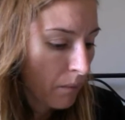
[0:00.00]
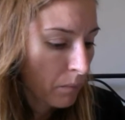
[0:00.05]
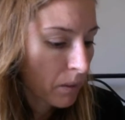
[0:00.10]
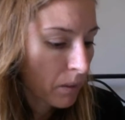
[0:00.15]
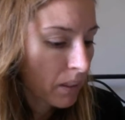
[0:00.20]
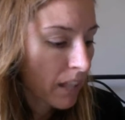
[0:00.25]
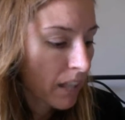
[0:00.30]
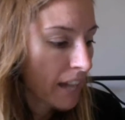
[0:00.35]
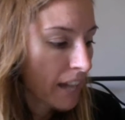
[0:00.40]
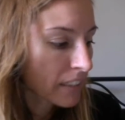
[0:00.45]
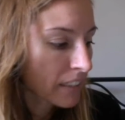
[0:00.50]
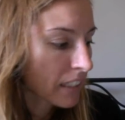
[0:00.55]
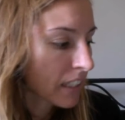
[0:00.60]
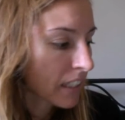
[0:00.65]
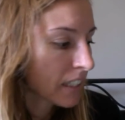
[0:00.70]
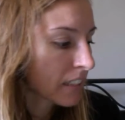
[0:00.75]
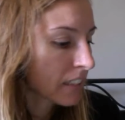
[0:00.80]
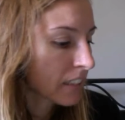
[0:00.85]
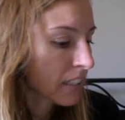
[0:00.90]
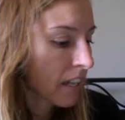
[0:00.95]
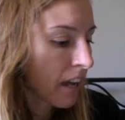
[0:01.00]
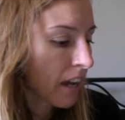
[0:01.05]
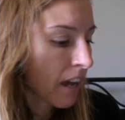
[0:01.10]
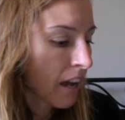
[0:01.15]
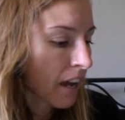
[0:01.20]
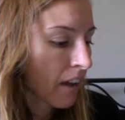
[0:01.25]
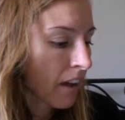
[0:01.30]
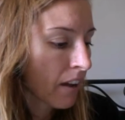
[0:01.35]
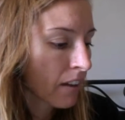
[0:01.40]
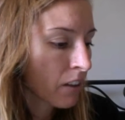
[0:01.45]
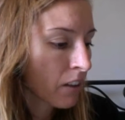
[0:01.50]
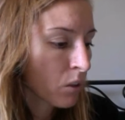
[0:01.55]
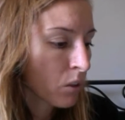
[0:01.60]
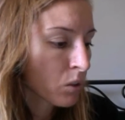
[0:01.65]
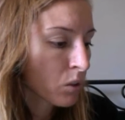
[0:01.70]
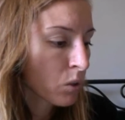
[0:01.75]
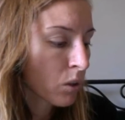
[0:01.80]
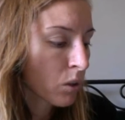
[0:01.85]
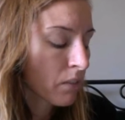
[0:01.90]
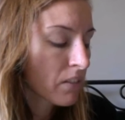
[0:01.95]
classes,
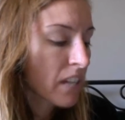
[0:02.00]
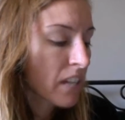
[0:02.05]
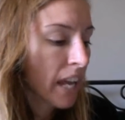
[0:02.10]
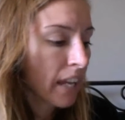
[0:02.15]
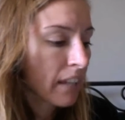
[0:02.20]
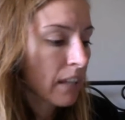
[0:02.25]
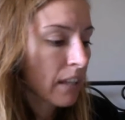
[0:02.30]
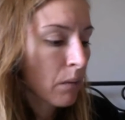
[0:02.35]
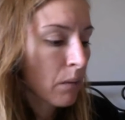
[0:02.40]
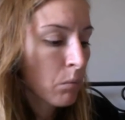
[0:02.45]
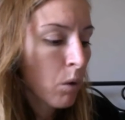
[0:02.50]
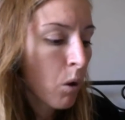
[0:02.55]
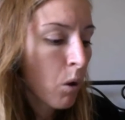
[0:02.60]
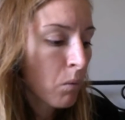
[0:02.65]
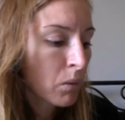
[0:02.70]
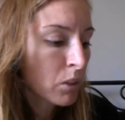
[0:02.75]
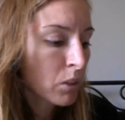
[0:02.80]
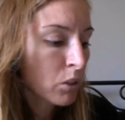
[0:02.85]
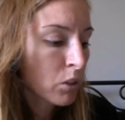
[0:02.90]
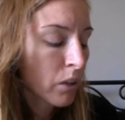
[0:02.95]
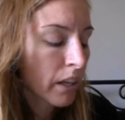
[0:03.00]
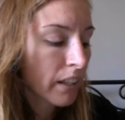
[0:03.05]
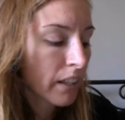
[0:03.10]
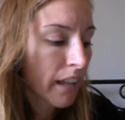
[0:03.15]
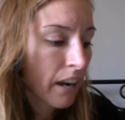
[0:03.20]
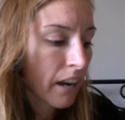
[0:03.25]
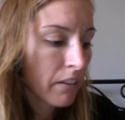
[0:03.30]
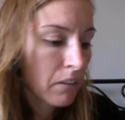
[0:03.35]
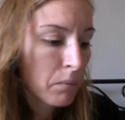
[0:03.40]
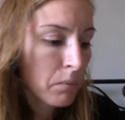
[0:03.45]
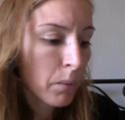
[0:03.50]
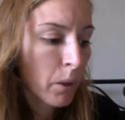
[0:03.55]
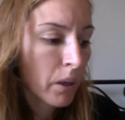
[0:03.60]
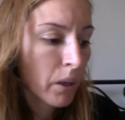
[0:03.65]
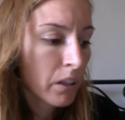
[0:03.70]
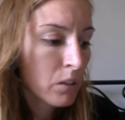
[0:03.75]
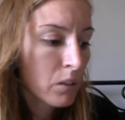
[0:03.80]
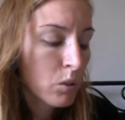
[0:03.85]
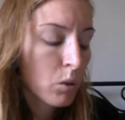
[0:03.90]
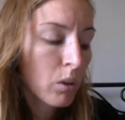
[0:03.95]
sort of taken them almost directly out of the
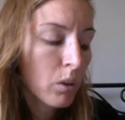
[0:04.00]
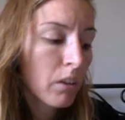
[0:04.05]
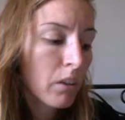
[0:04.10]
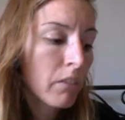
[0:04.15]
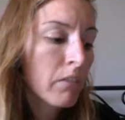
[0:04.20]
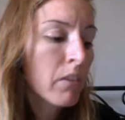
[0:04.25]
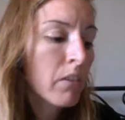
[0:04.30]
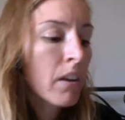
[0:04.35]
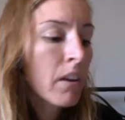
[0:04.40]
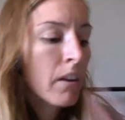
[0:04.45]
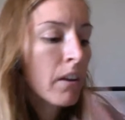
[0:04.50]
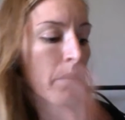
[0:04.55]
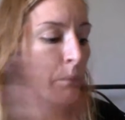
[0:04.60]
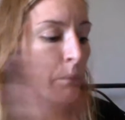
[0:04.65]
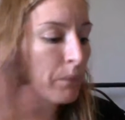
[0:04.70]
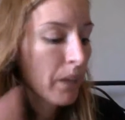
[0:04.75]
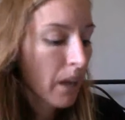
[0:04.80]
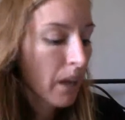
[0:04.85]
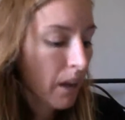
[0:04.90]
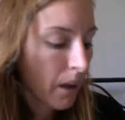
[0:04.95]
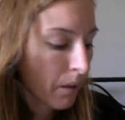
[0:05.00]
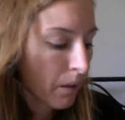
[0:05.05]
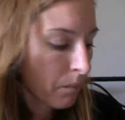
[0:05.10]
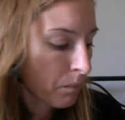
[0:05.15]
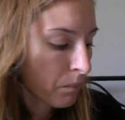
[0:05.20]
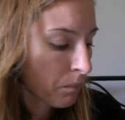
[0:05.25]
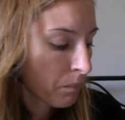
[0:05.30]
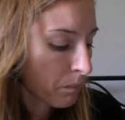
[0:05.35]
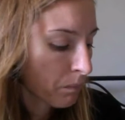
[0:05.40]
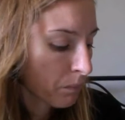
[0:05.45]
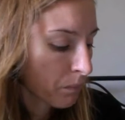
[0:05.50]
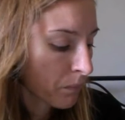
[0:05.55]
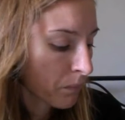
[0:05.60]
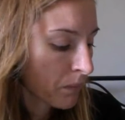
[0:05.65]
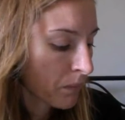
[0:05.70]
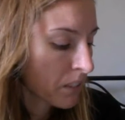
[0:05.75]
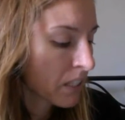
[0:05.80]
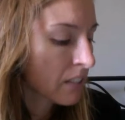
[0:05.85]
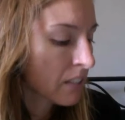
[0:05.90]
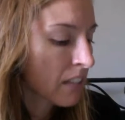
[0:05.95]
book and sort of um,
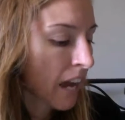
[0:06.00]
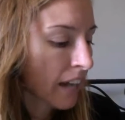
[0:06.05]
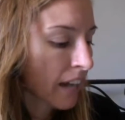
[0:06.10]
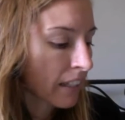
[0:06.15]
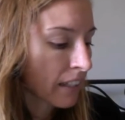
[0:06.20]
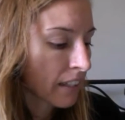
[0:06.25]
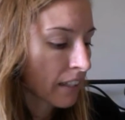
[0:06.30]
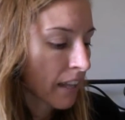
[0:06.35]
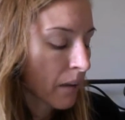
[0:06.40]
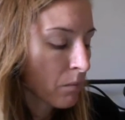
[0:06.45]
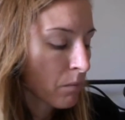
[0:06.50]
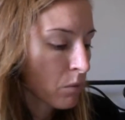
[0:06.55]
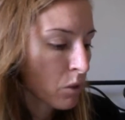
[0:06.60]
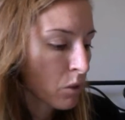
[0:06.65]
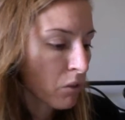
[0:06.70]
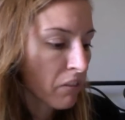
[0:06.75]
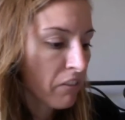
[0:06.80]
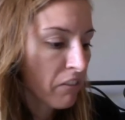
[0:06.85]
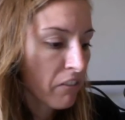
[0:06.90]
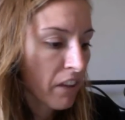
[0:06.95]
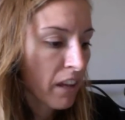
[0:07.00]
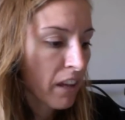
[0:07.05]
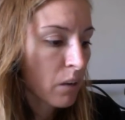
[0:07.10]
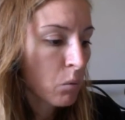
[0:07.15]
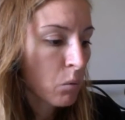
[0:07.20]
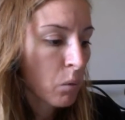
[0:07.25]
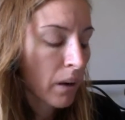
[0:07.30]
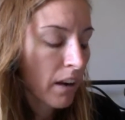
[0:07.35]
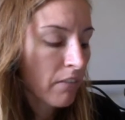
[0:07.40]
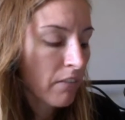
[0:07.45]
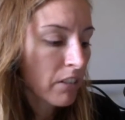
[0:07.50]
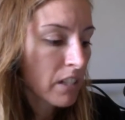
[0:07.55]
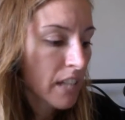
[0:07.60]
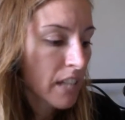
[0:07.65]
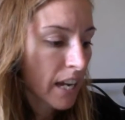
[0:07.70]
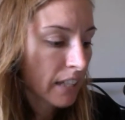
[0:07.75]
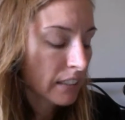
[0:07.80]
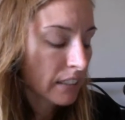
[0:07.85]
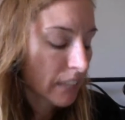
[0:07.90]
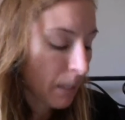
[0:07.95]
designing them to fit whatever
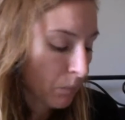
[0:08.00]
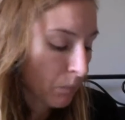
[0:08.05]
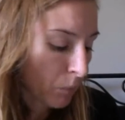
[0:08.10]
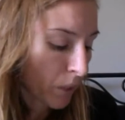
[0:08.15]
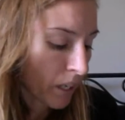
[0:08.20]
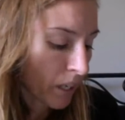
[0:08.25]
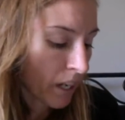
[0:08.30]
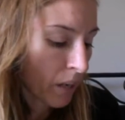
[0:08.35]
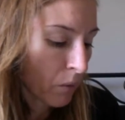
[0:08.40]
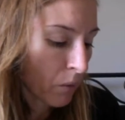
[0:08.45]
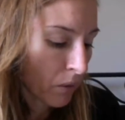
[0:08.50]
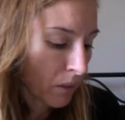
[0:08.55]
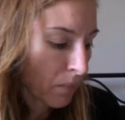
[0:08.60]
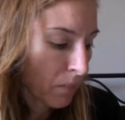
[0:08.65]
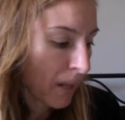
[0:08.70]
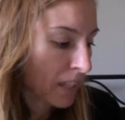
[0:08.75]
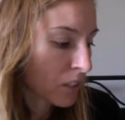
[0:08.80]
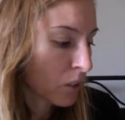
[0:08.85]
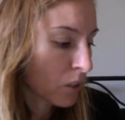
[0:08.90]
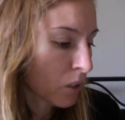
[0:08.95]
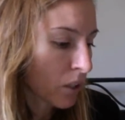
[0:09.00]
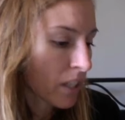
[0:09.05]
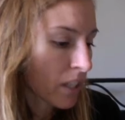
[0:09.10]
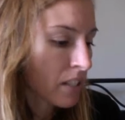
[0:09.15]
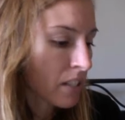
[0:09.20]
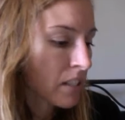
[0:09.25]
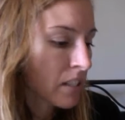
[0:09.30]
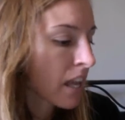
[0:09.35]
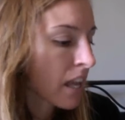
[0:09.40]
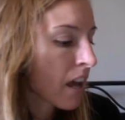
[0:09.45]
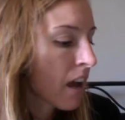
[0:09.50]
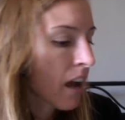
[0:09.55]
text I'm reading with my students.